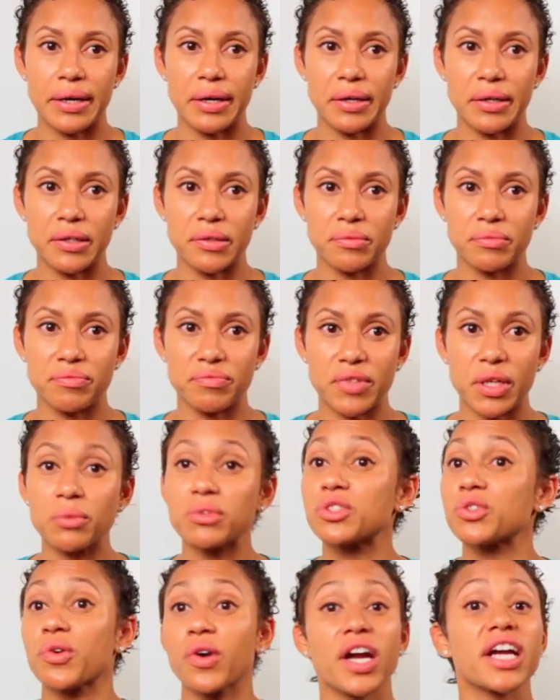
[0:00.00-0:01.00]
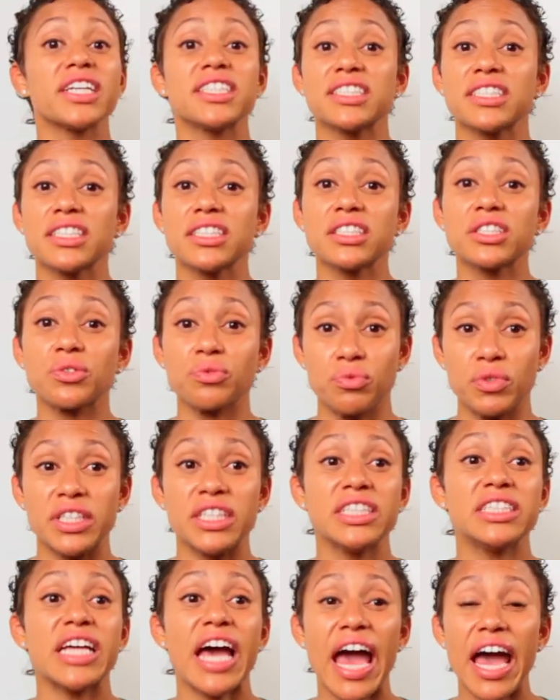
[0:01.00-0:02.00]
Um, it was crazy to
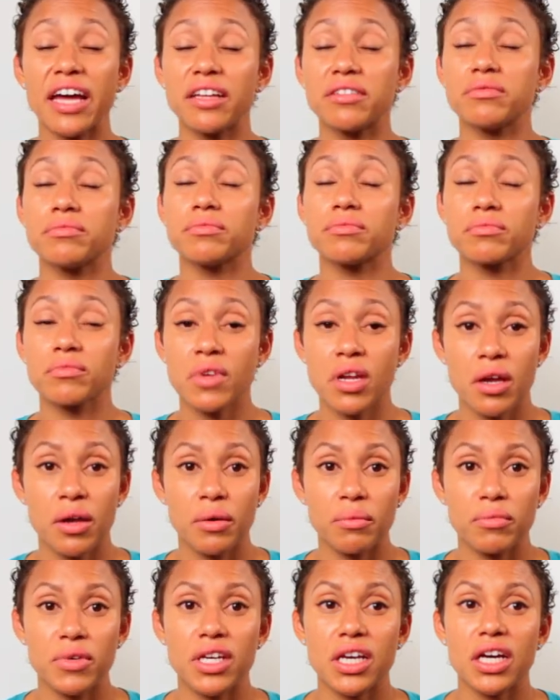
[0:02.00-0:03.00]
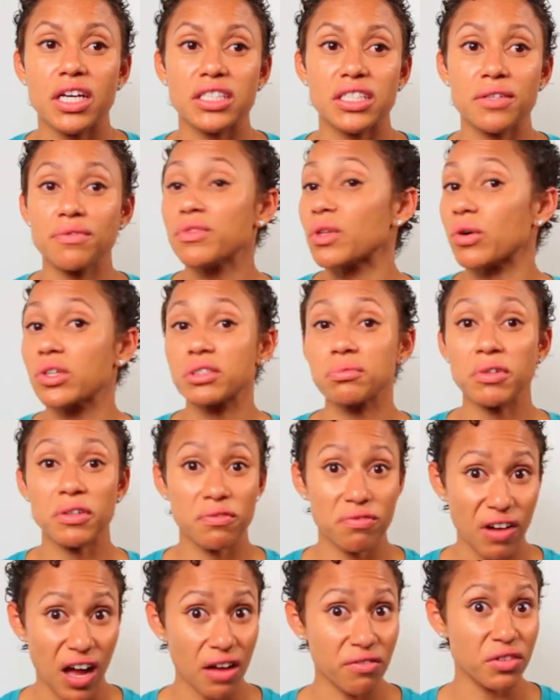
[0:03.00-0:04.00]
read that because even though it's been
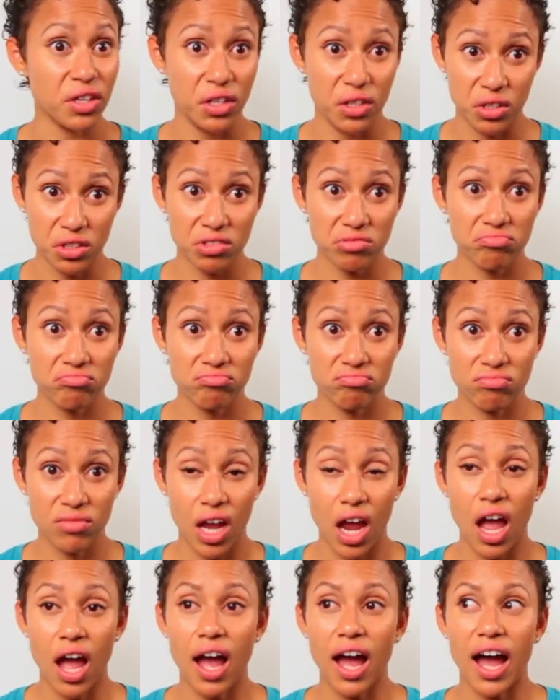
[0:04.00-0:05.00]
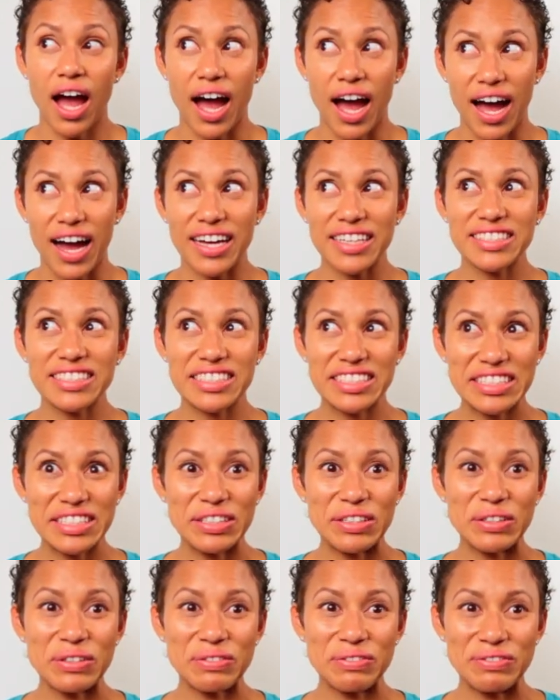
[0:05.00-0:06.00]
five years, I
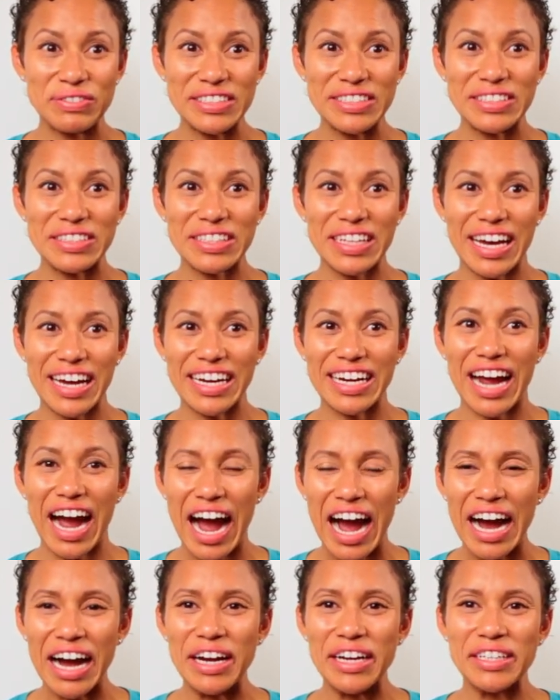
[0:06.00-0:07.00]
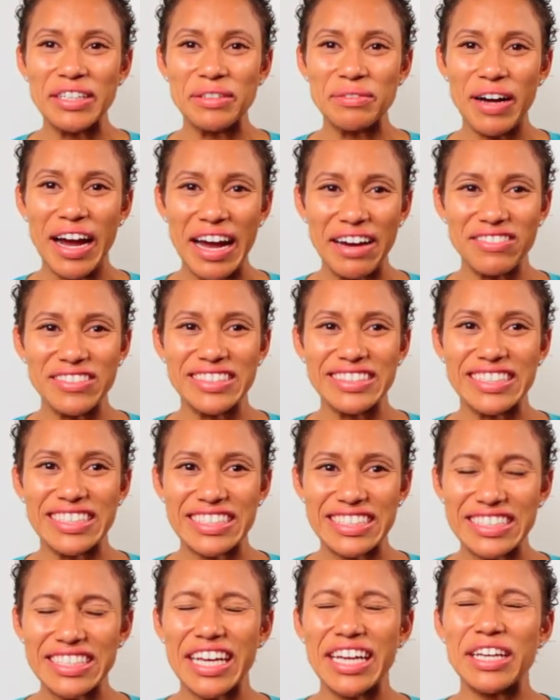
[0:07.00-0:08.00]
still feel like I am having the
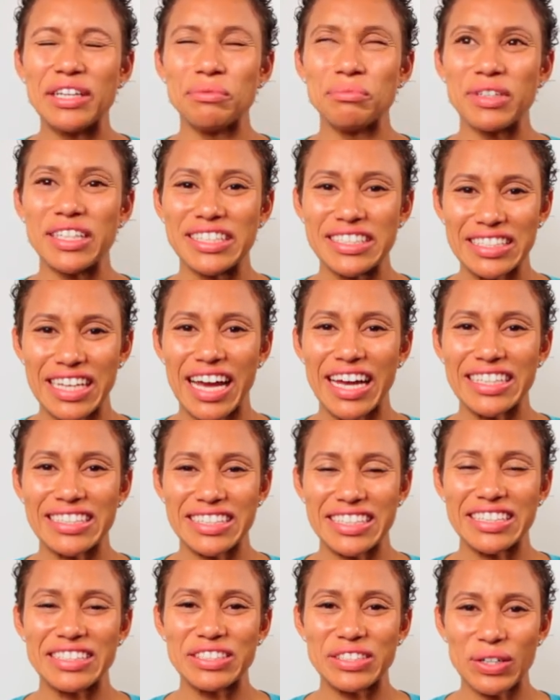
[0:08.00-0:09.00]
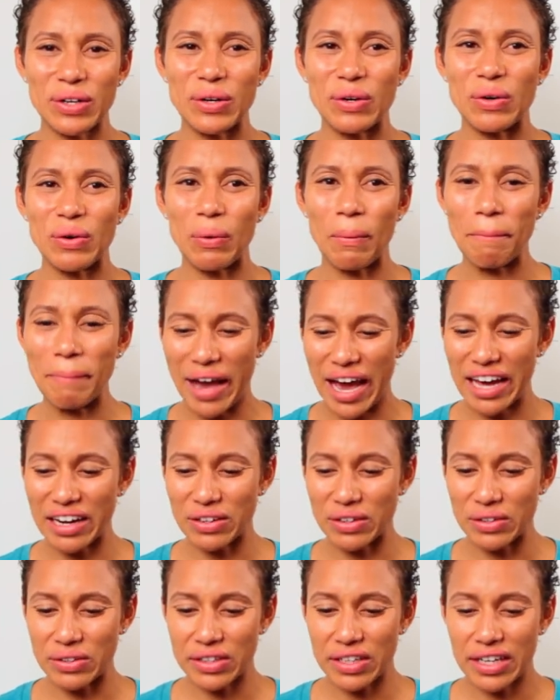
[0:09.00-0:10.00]
same exact internal
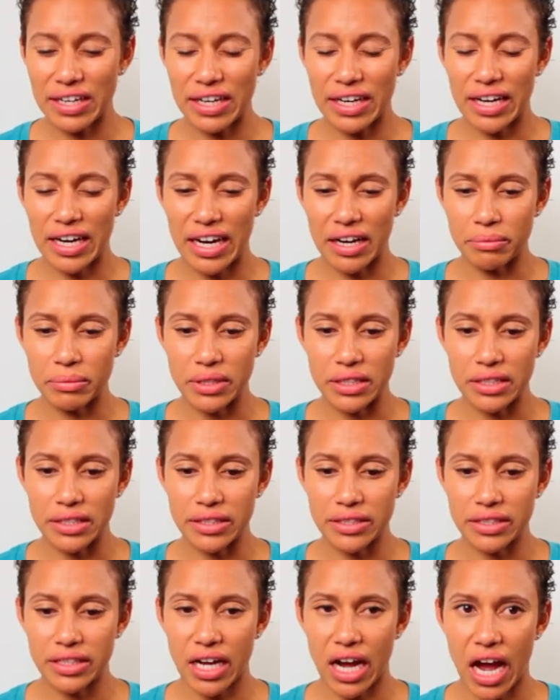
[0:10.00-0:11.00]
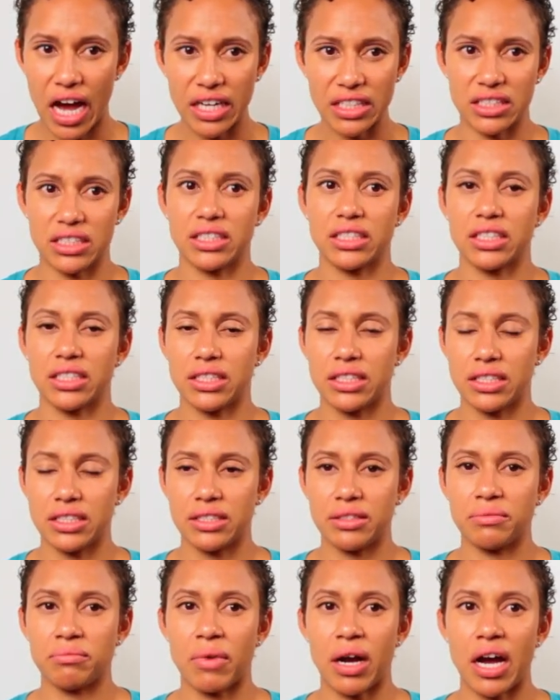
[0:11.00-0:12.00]
battle. I mean, honestly,
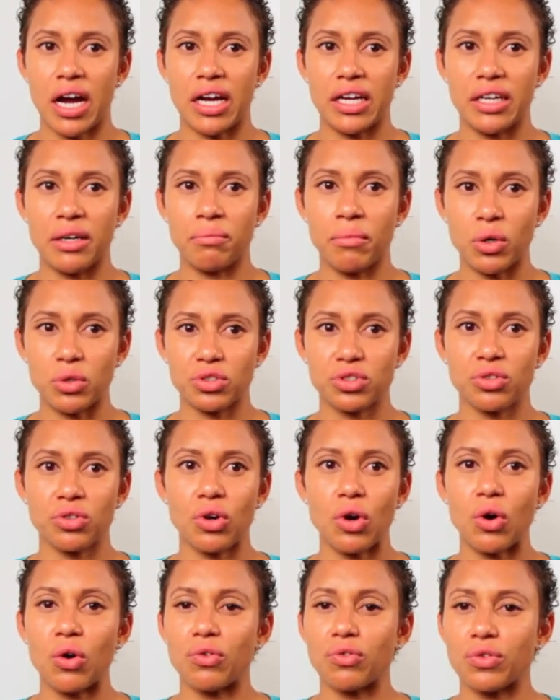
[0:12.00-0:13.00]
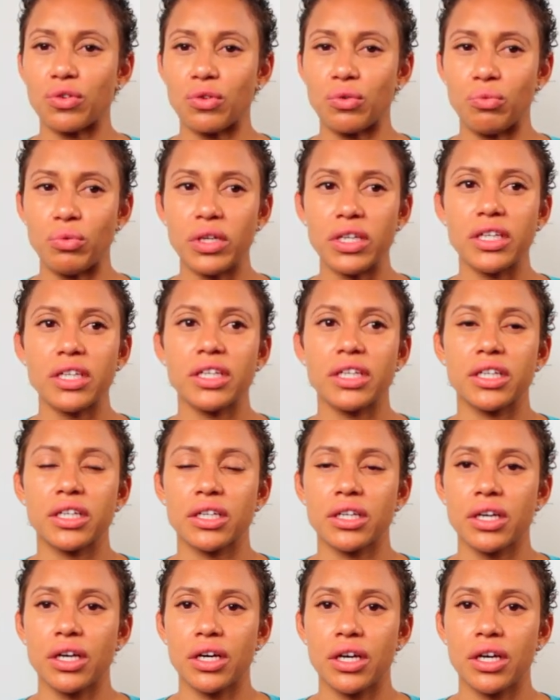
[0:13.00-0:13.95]
my emotional goal for the week